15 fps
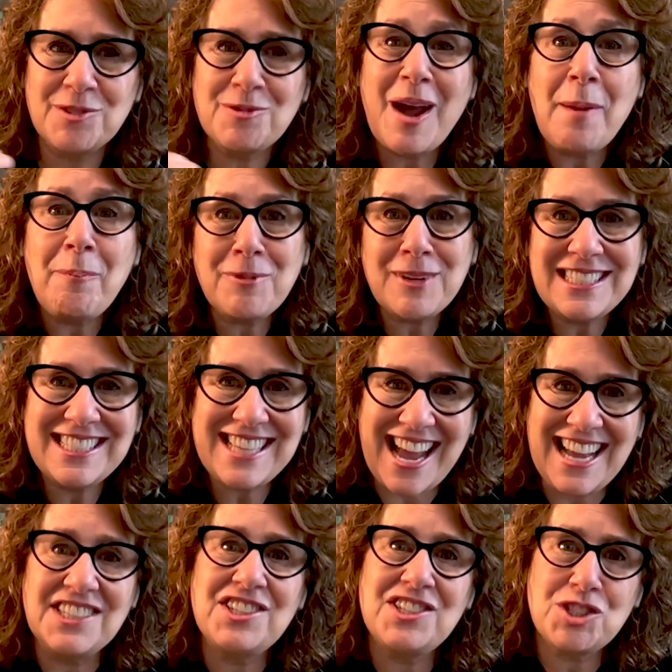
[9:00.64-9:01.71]

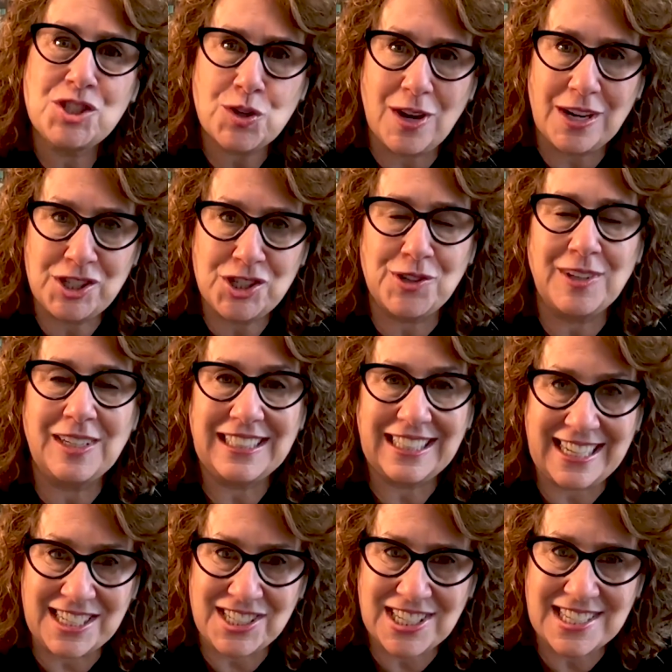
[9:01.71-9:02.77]
represent structural
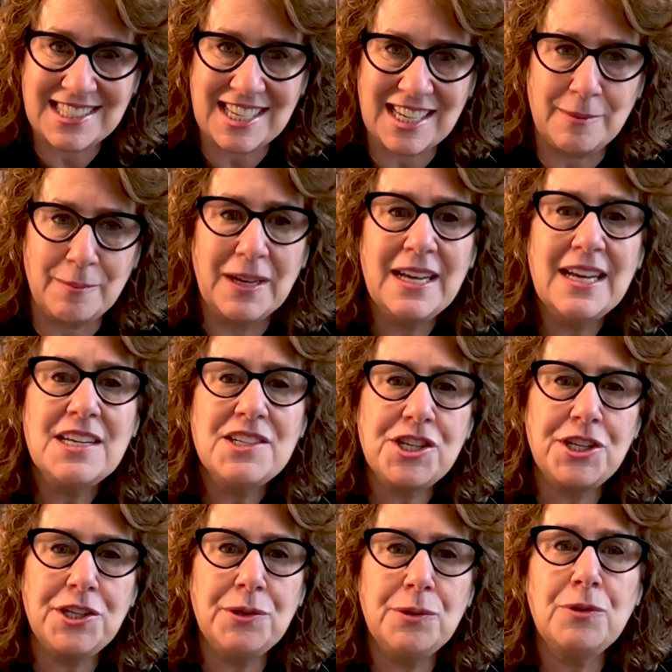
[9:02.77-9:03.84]
ageism,
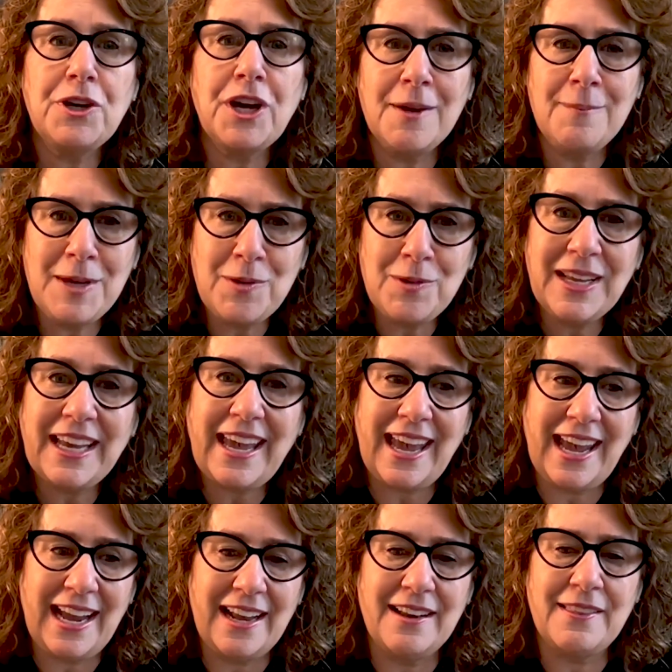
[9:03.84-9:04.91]
to
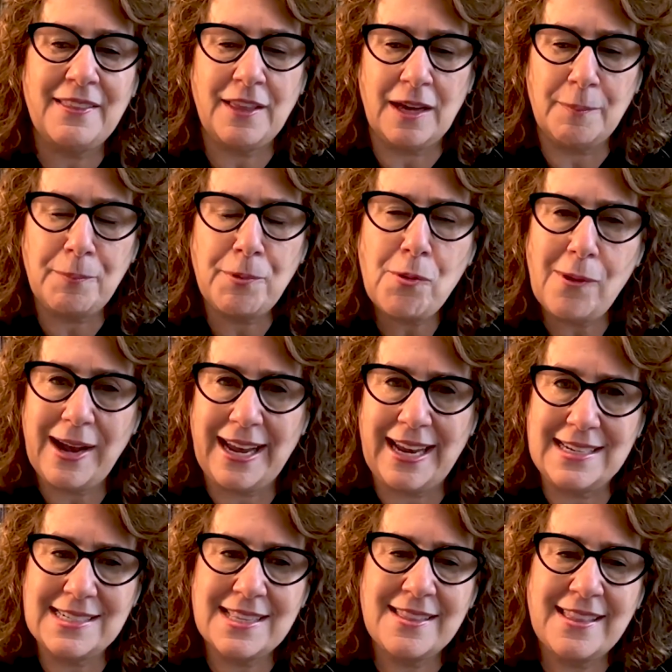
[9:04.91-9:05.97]
communicate the
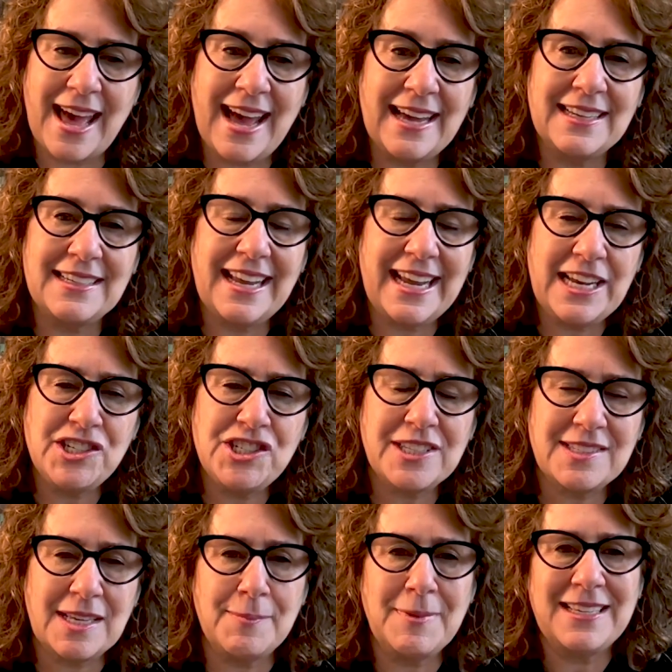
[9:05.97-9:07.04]
point that
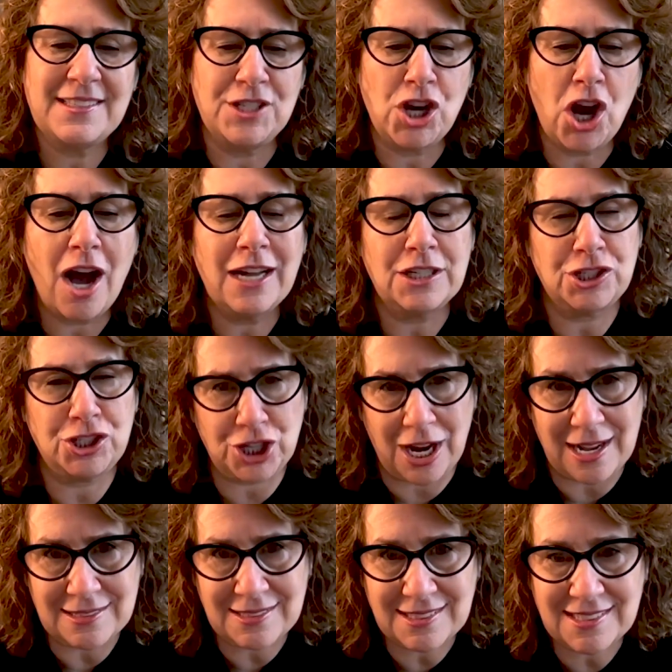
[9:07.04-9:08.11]
ageism is not
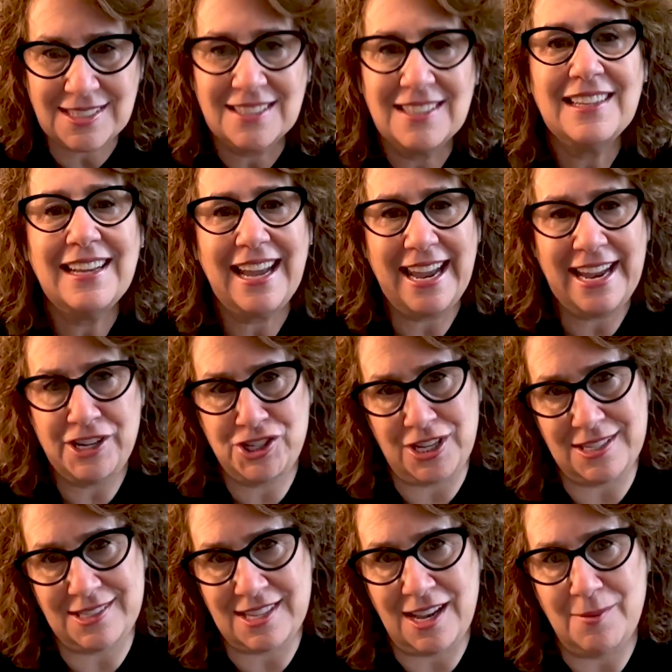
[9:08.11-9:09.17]
just
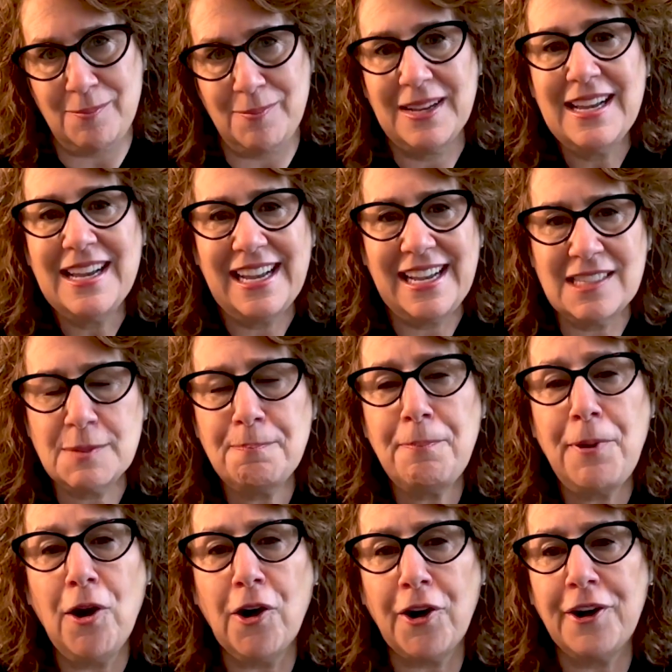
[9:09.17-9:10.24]
ageism. It's
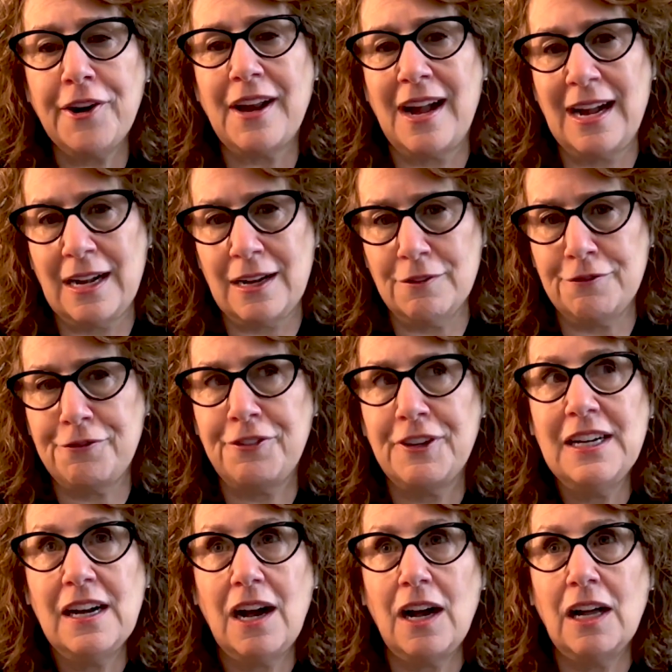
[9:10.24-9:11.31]
part of
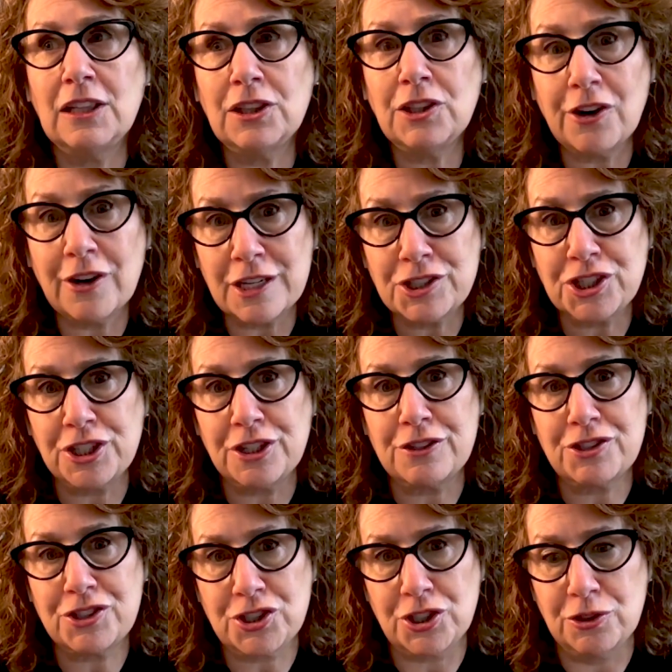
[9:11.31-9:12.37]
a larger
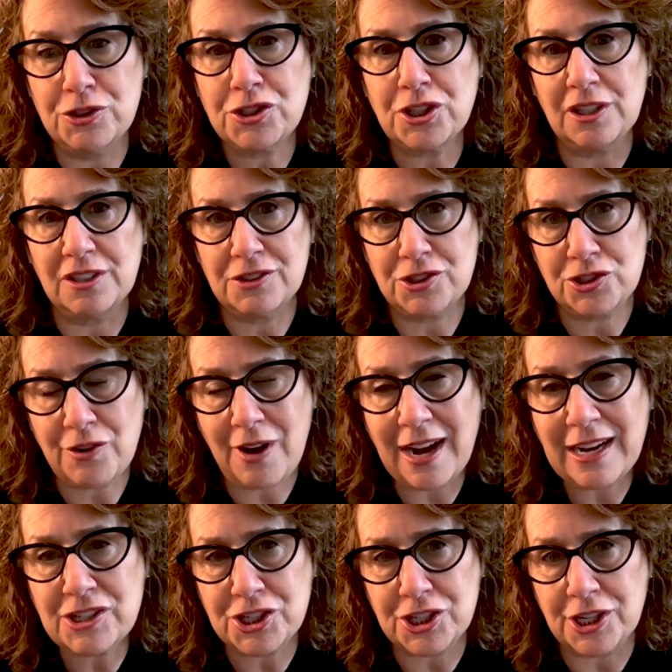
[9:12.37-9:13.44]
social
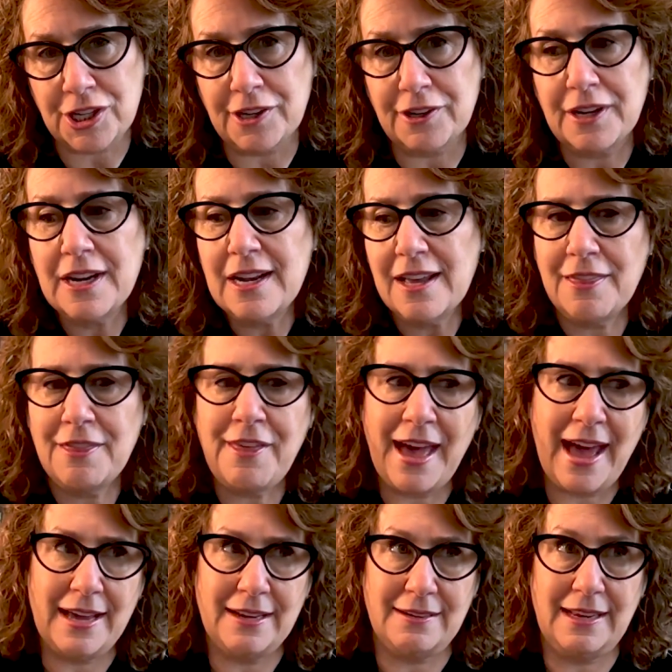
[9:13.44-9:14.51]
structure
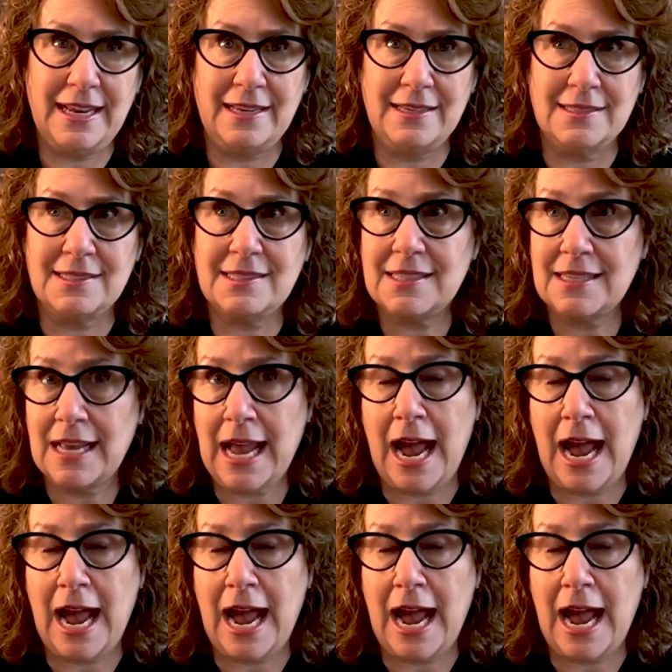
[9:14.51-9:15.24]
that is